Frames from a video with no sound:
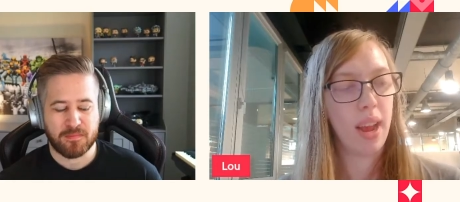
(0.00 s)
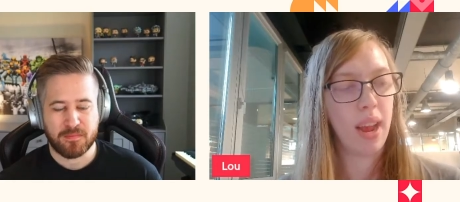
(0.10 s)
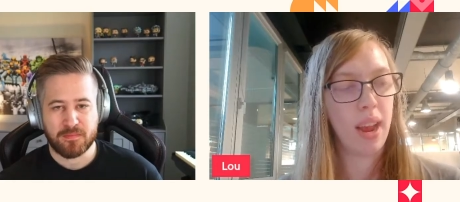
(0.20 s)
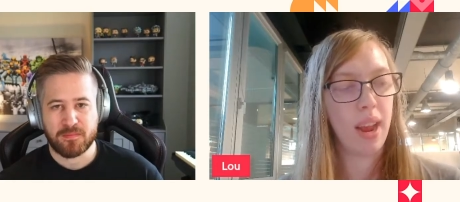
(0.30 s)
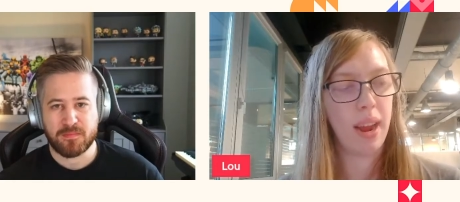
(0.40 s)

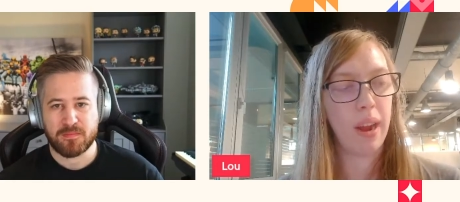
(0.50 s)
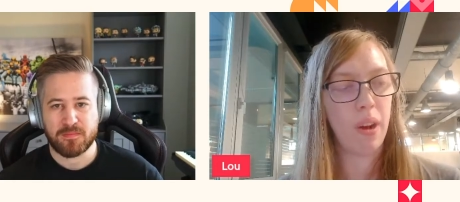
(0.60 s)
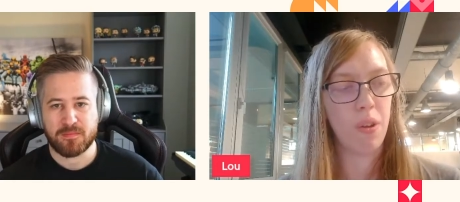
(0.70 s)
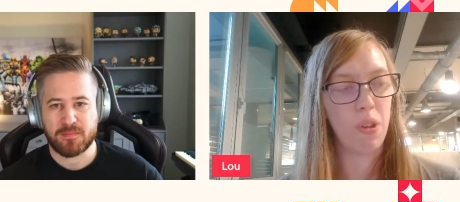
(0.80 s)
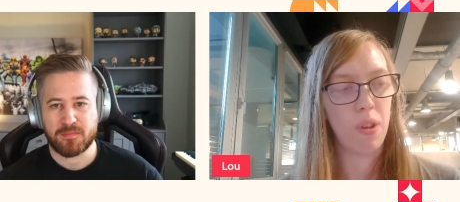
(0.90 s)
Speaker 1: And I
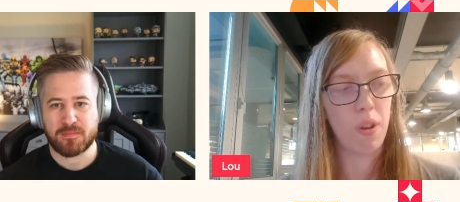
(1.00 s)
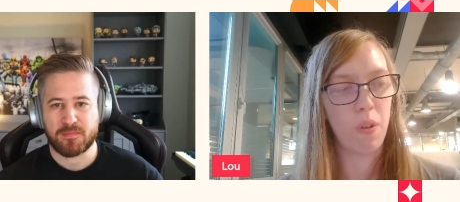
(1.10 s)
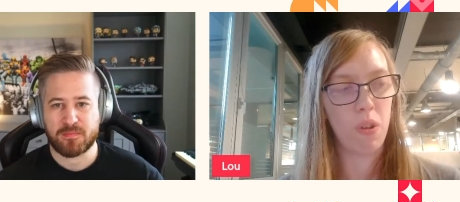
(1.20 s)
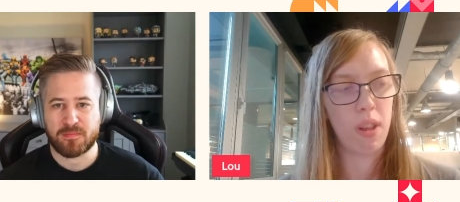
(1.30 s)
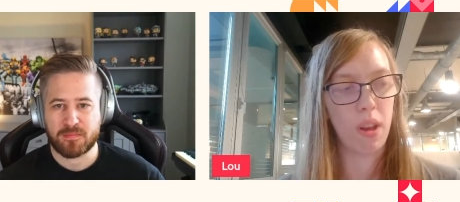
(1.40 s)

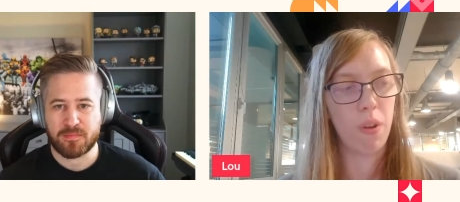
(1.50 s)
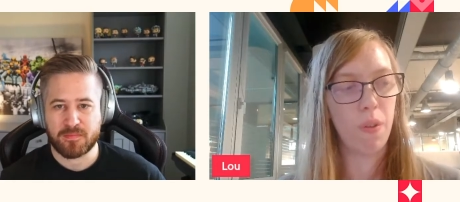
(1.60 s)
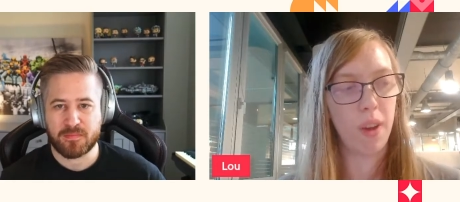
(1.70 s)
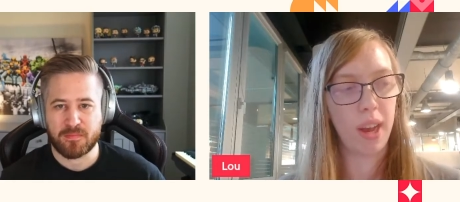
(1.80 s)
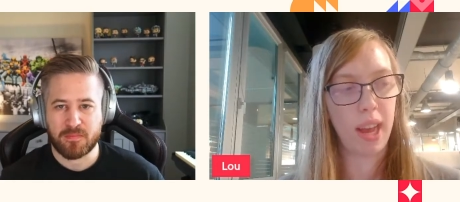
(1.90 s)
also
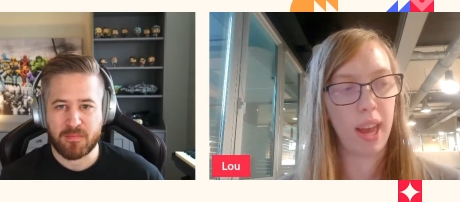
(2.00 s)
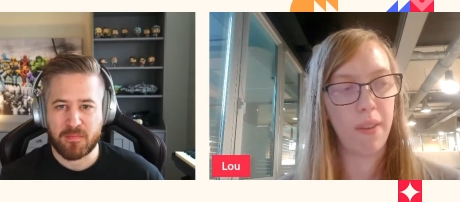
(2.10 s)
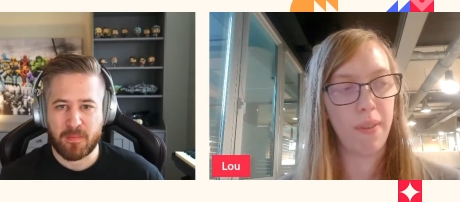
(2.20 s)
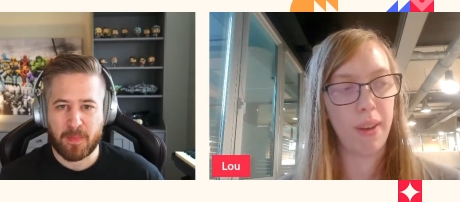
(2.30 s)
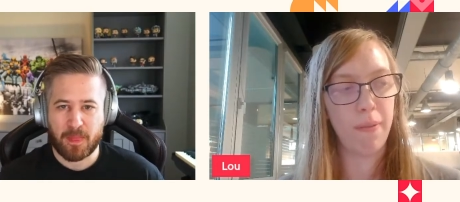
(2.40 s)
still
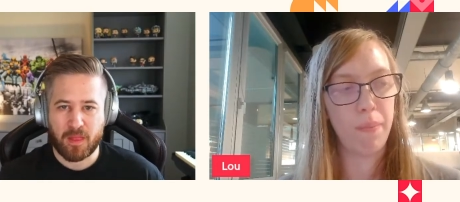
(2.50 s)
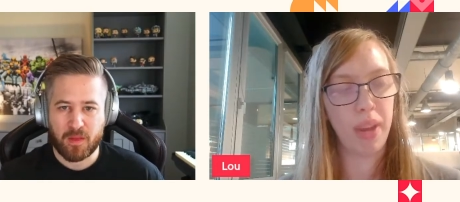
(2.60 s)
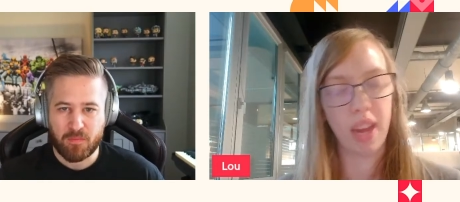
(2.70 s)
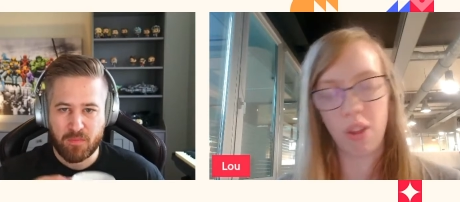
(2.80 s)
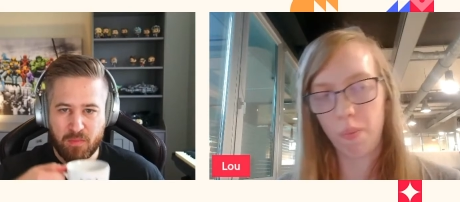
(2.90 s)
working with
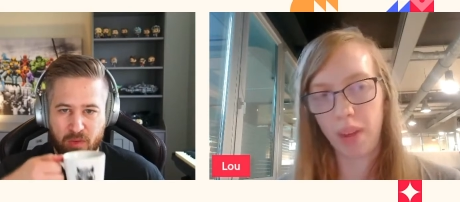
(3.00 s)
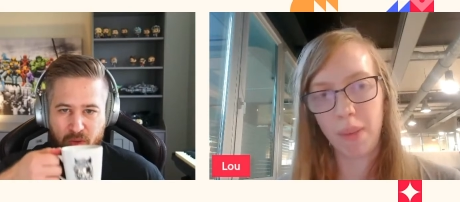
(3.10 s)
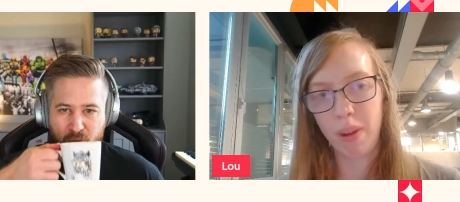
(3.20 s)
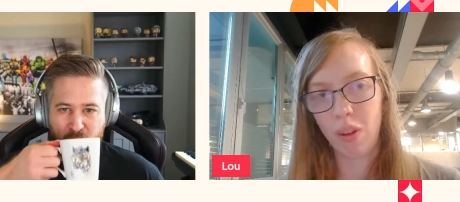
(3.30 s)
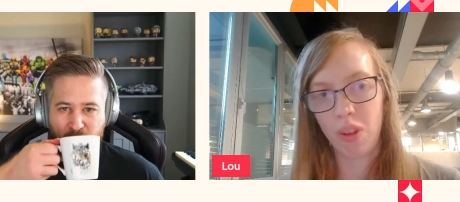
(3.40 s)

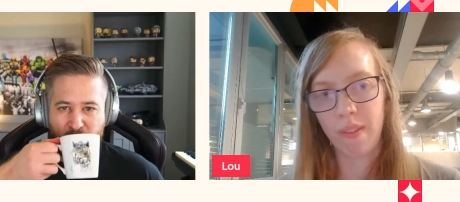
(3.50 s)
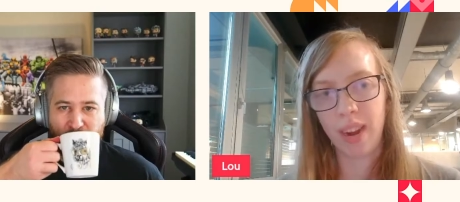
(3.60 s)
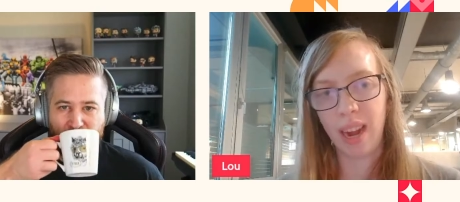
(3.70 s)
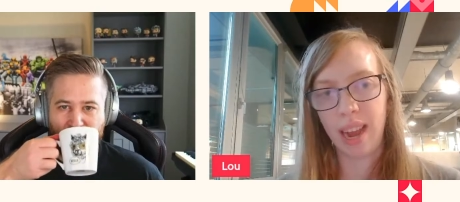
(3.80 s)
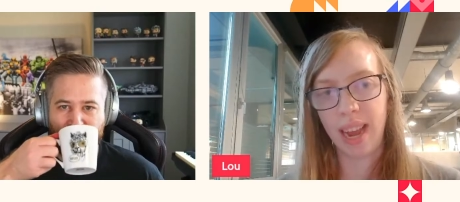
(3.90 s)
PHP because I
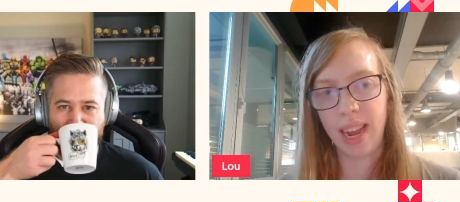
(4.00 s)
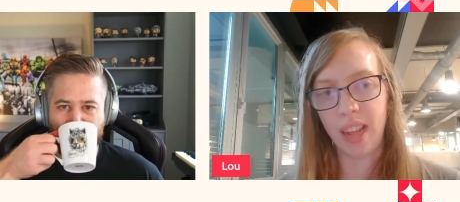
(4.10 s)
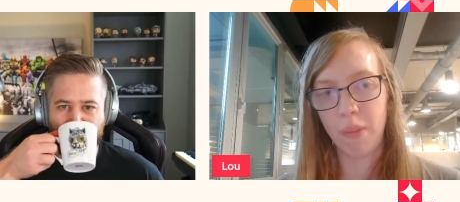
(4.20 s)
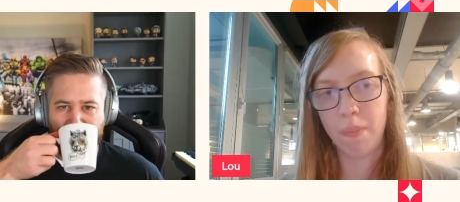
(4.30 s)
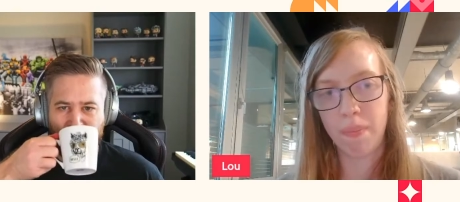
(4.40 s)
really like
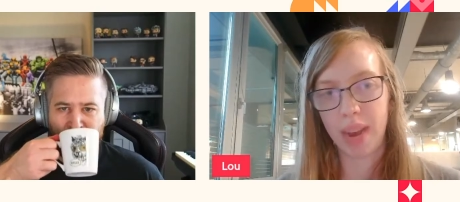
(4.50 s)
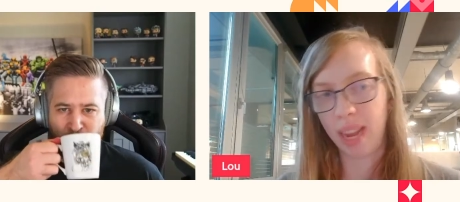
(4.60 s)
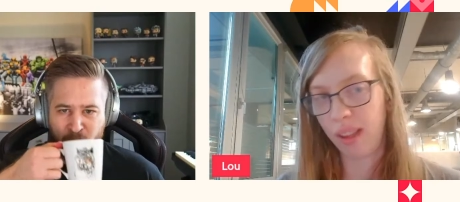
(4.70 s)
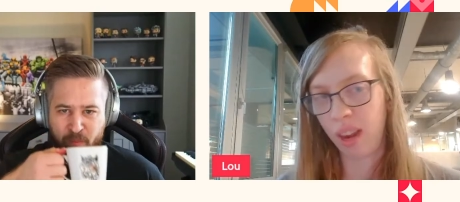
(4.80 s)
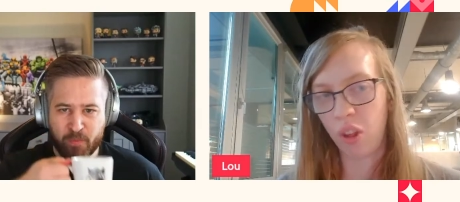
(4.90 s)
it.
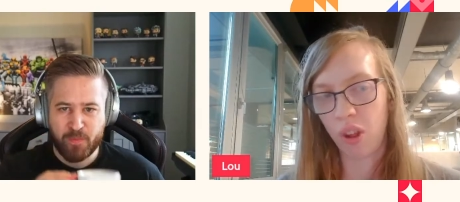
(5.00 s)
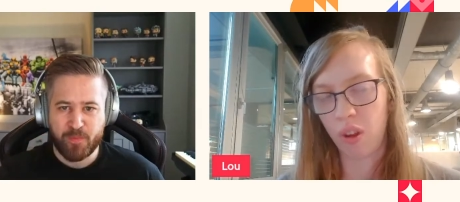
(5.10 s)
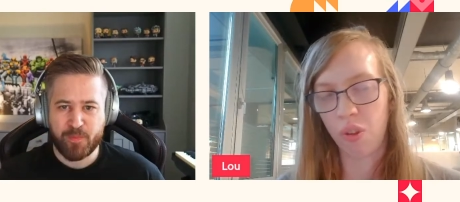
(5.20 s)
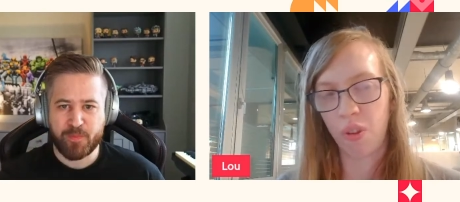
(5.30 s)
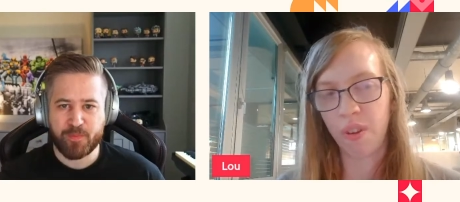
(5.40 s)
Python is
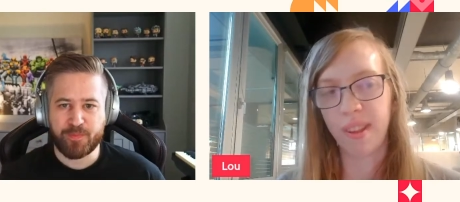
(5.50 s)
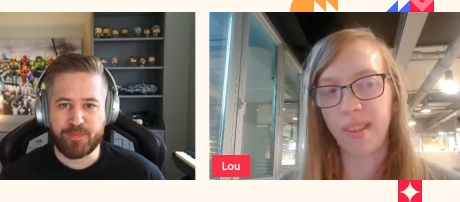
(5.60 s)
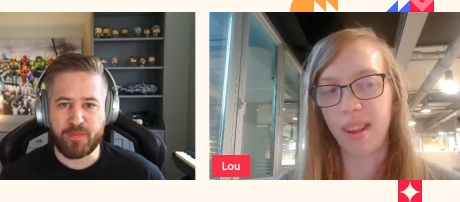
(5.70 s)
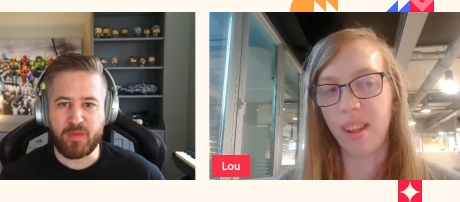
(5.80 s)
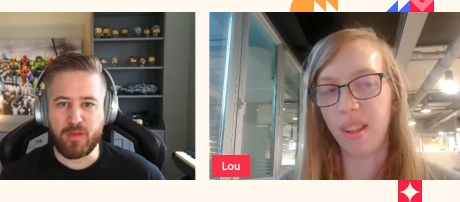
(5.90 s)
also
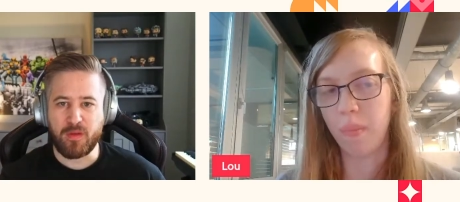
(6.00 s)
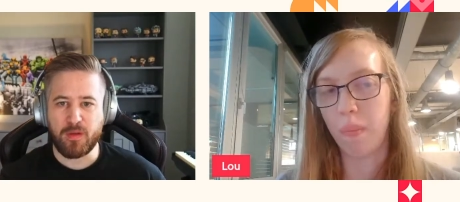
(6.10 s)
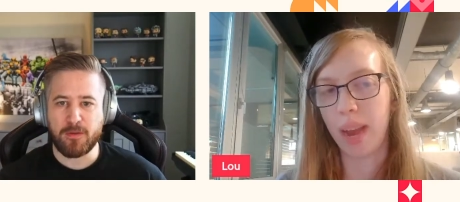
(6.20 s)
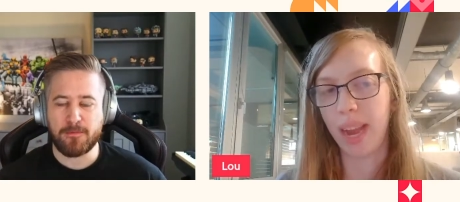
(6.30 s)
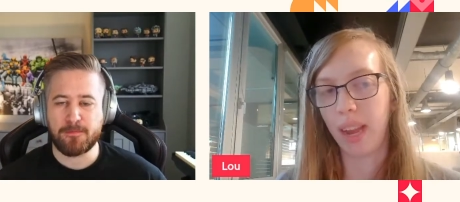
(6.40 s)
not in
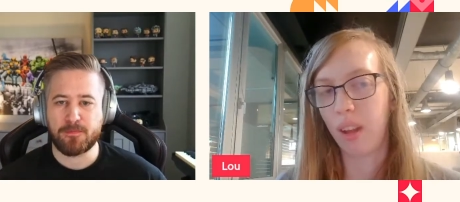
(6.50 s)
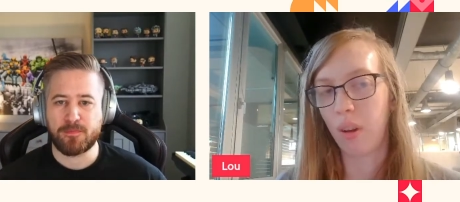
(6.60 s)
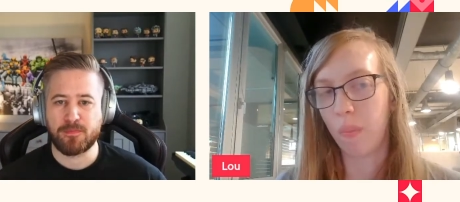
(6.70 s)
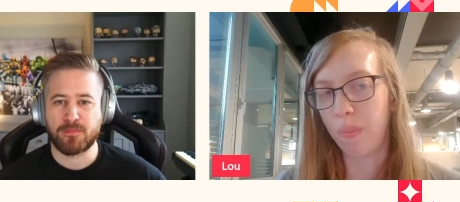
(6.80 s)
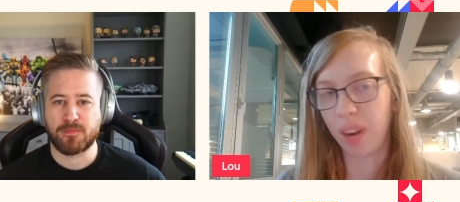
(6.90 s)
my
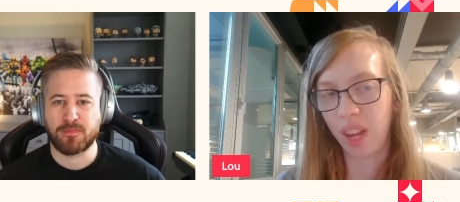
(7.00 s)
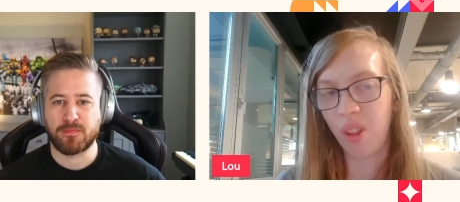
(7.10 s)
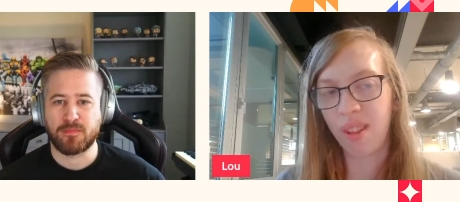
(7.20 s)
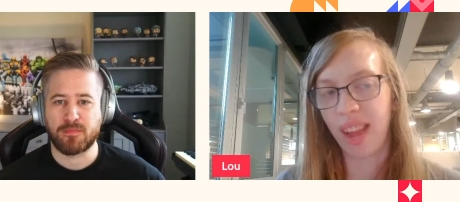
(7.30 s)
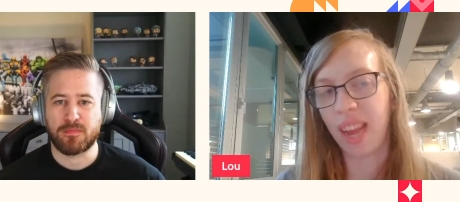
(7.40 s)

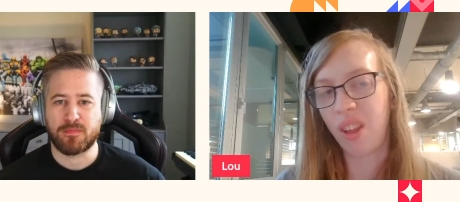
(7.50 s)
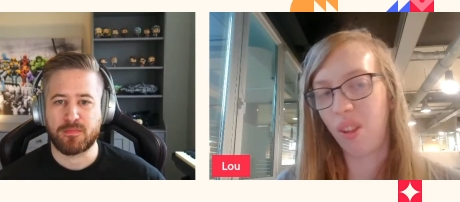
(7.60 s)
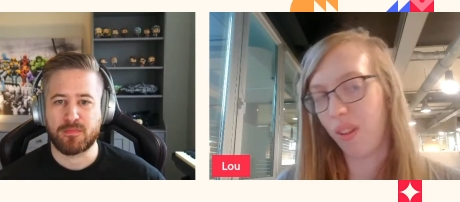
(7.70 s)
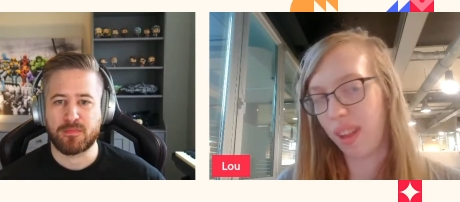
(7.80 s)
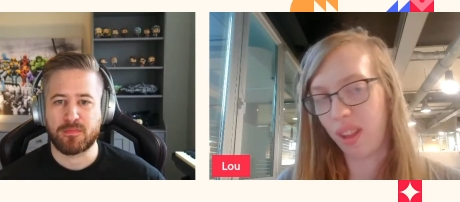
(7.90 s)
company stack,
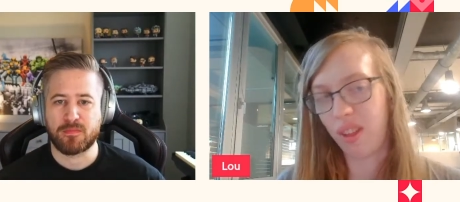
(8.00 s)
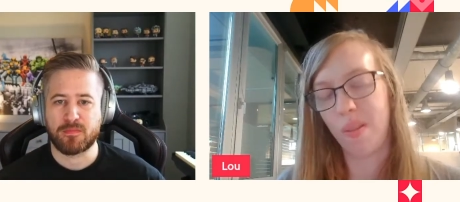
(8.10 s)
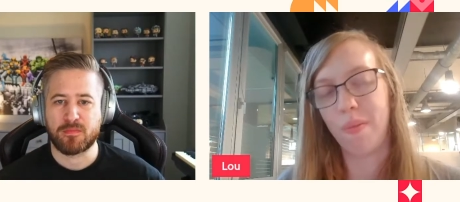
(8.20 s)
so that's